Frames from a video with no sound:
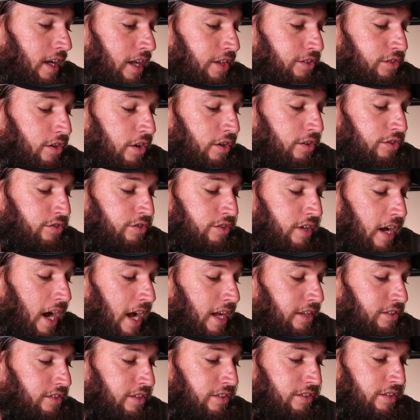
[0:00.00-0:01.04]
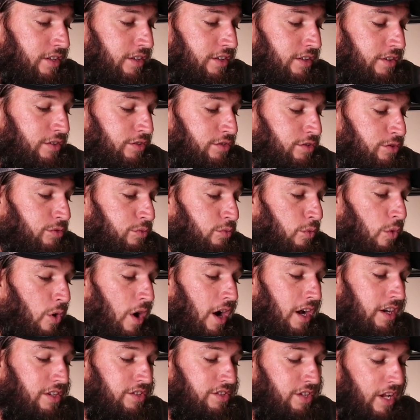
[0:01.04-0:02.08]
as long as you guys continue to
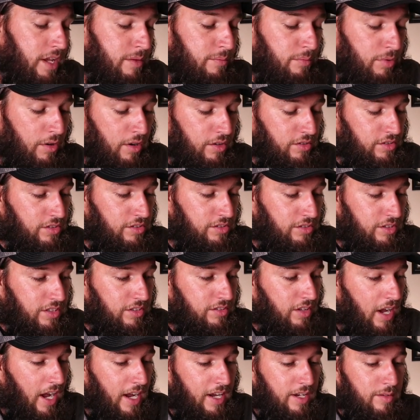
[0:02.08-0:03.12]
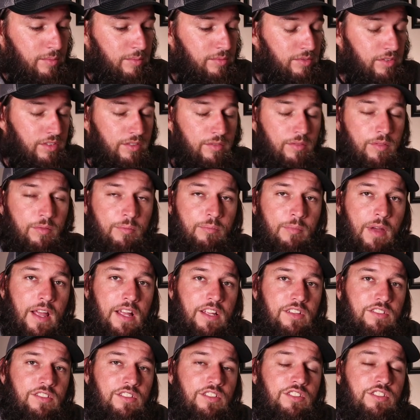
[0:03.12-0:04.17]
watch and purchase these items and
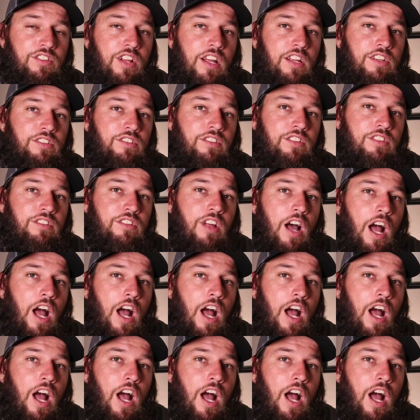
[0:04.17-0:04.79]
make suggestions,